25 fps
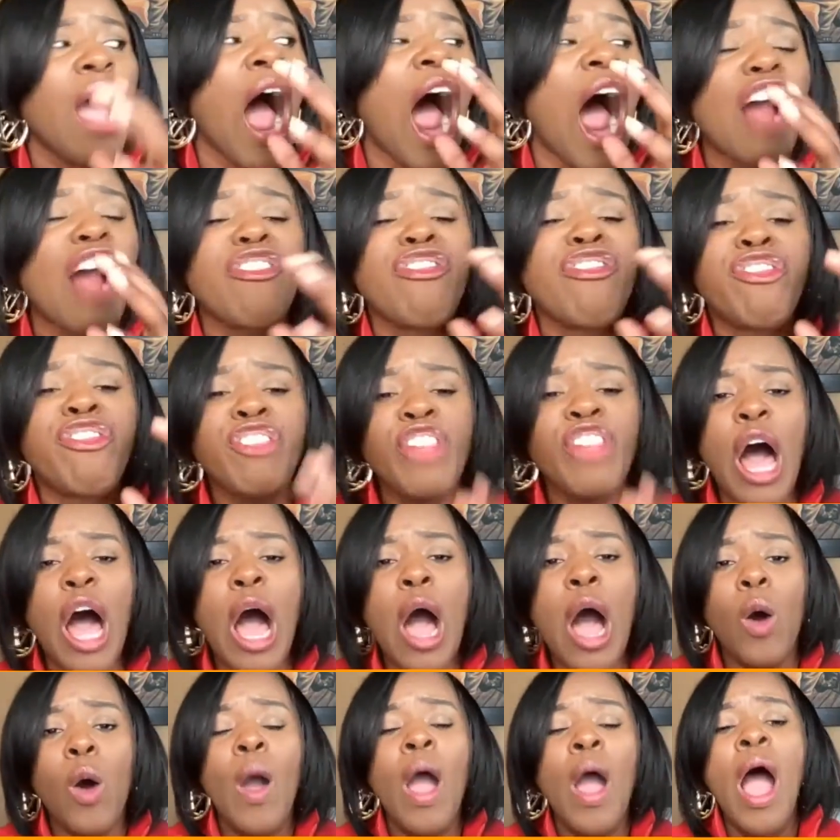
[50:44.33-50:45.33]
our
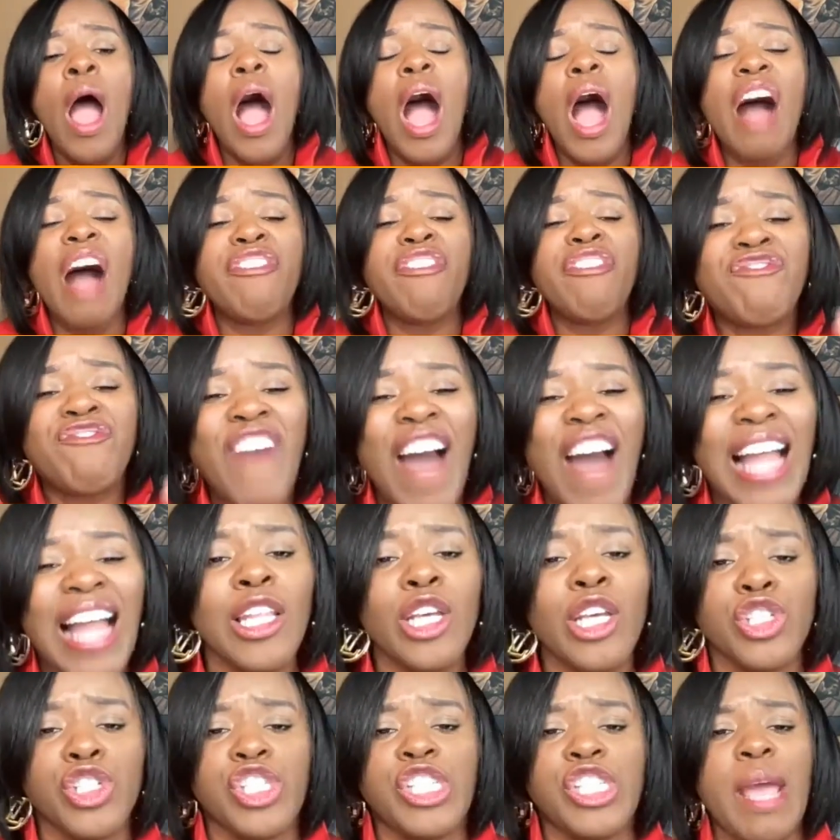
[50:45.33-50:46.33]
flow of
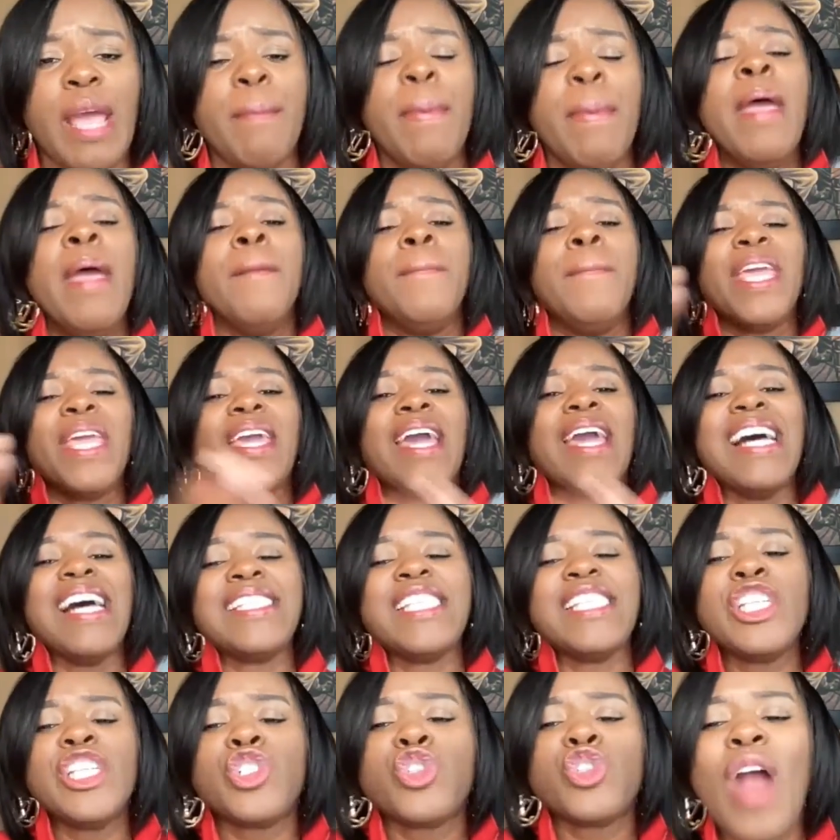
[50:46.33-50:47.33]
fellowship because
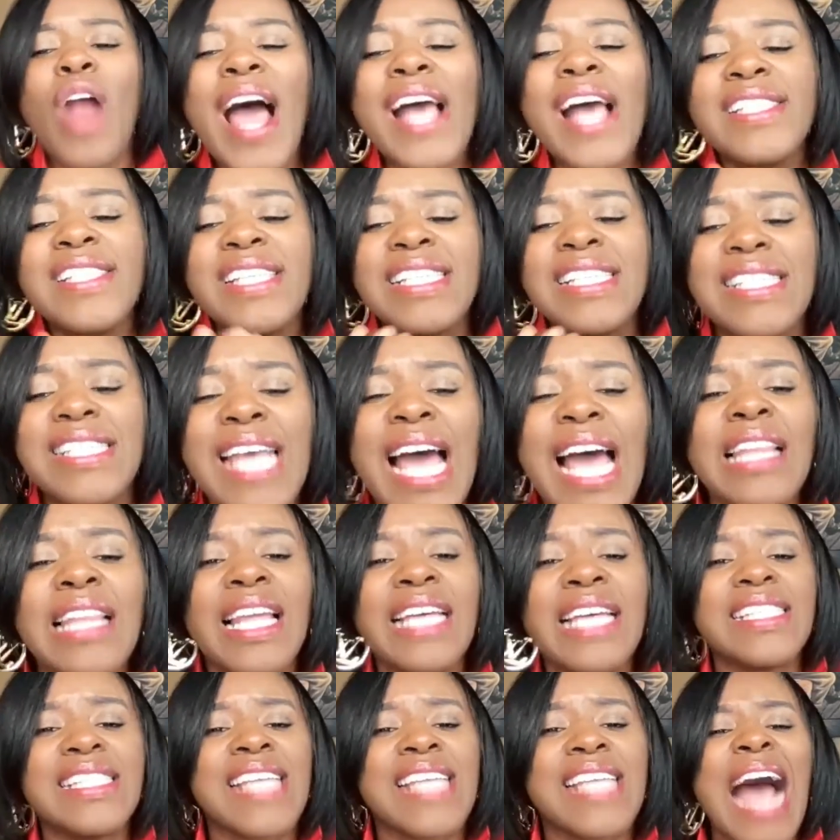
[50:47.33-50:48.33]
he tries to tell
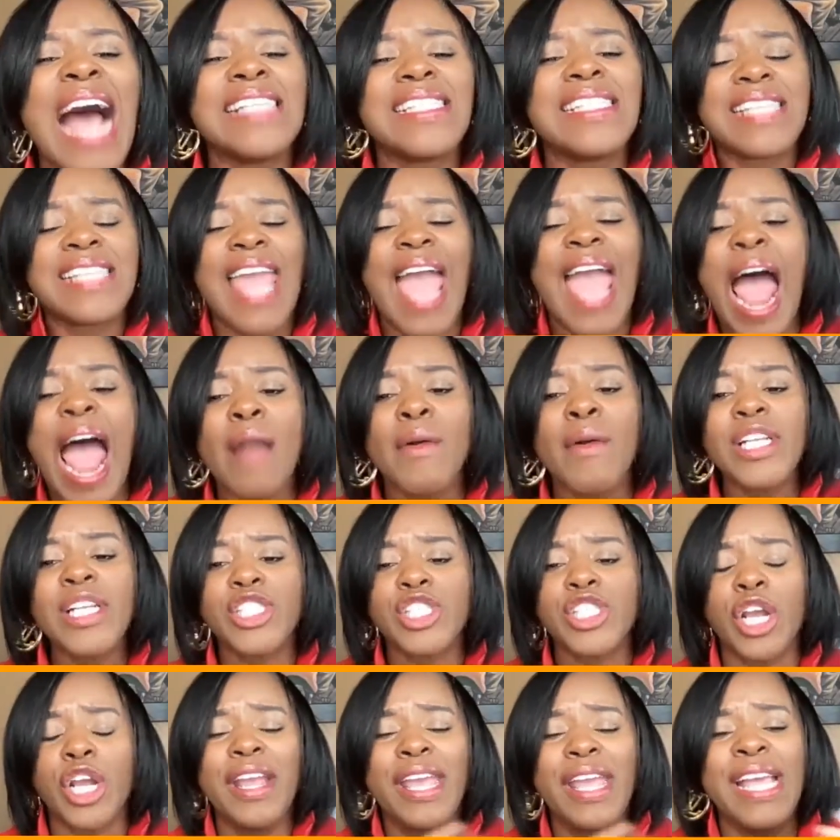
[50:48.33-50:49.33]
us God's
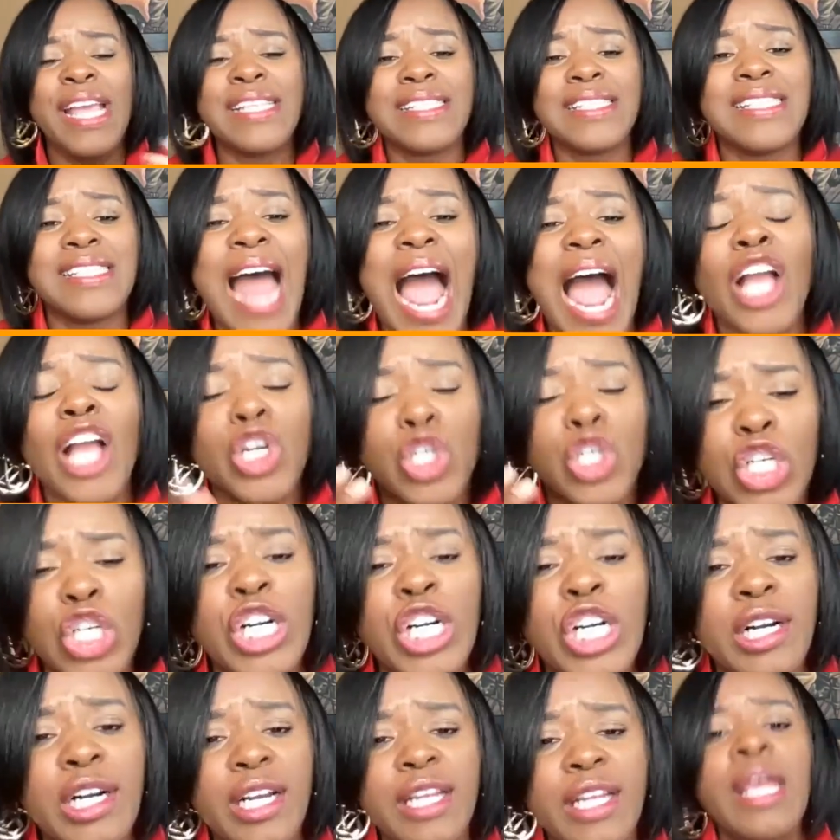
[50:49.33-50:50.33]
character is not
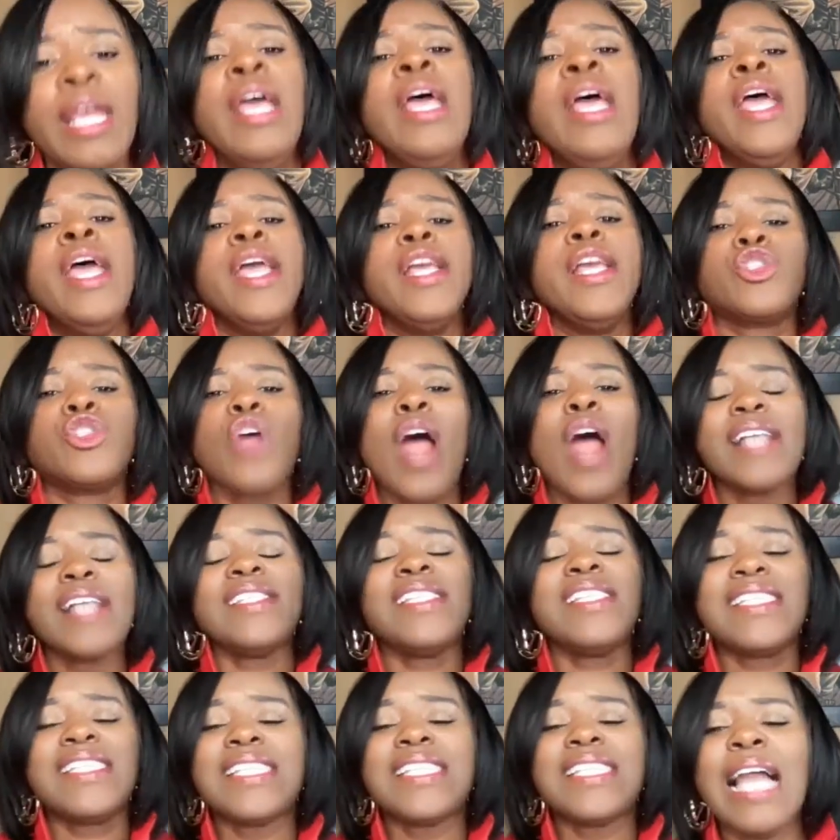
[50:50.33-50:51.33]
good. He tries
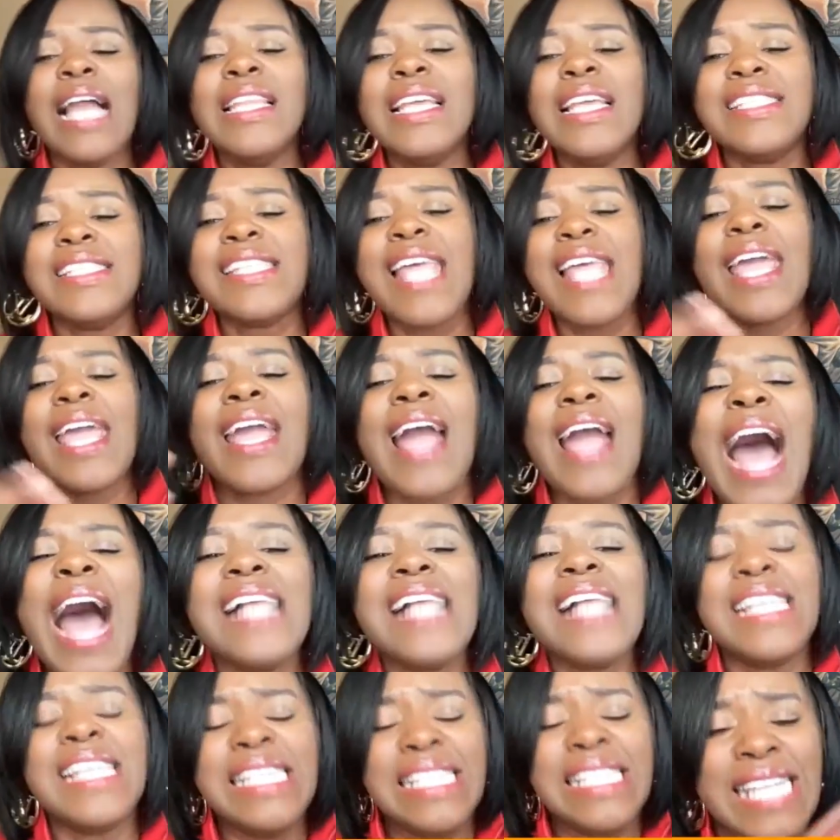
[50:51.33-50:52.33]
to tell us that
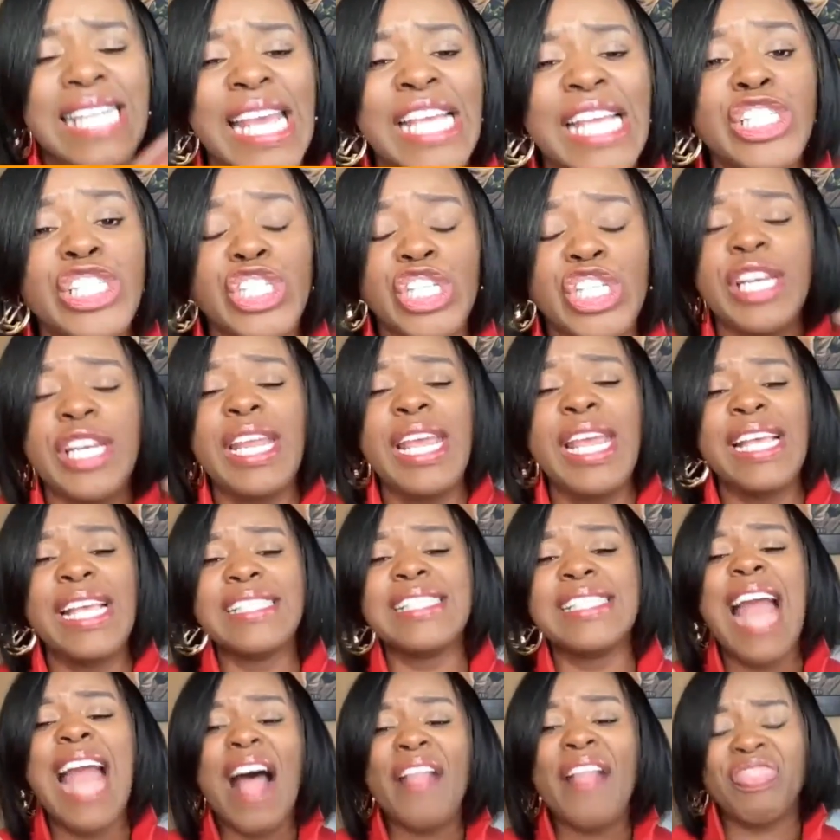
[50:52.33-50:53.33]
God's intention
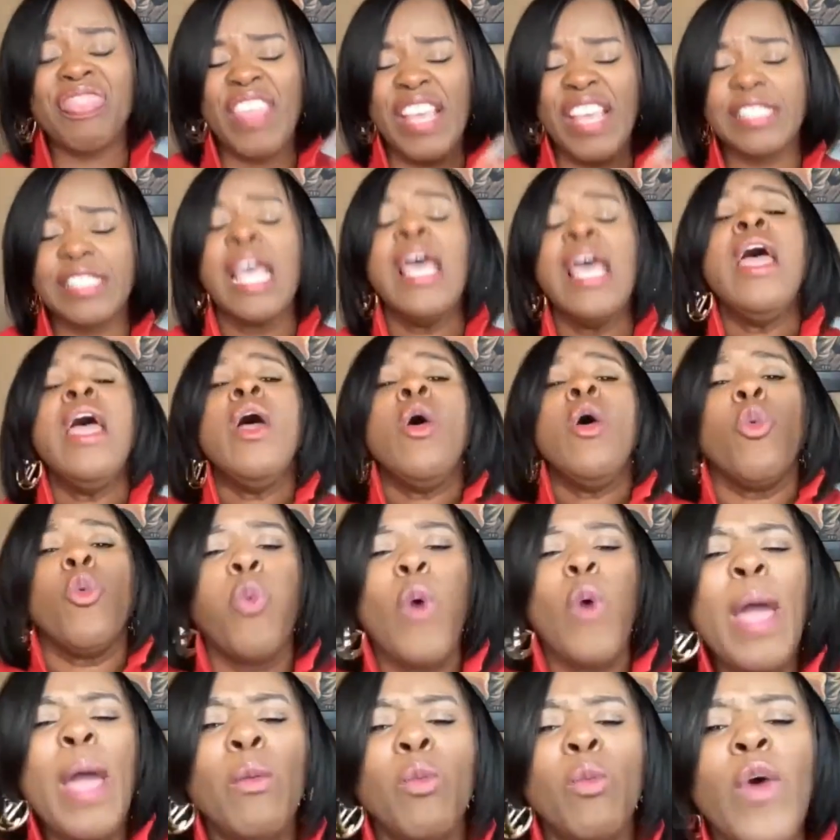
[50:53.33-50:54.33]
is not this.
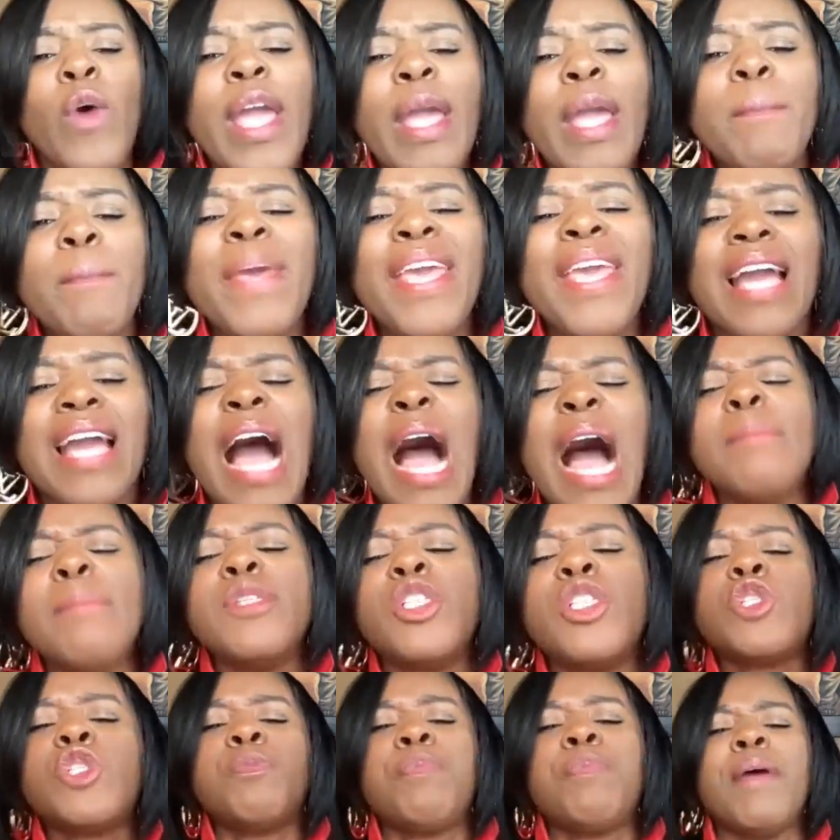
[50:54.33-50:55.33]
When we become
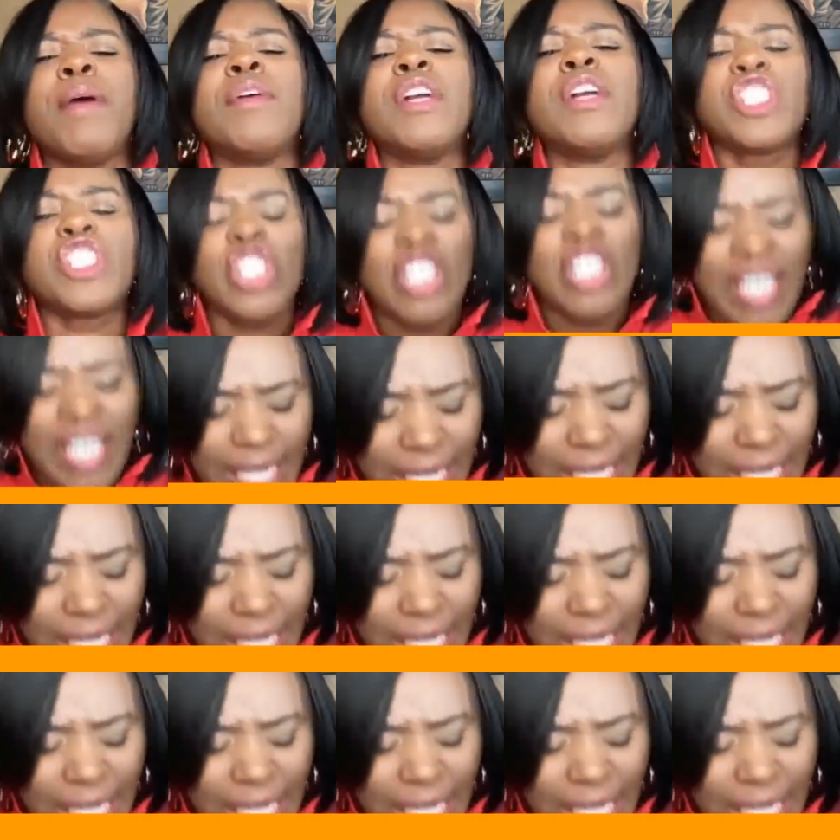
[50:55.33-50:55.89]
spiritually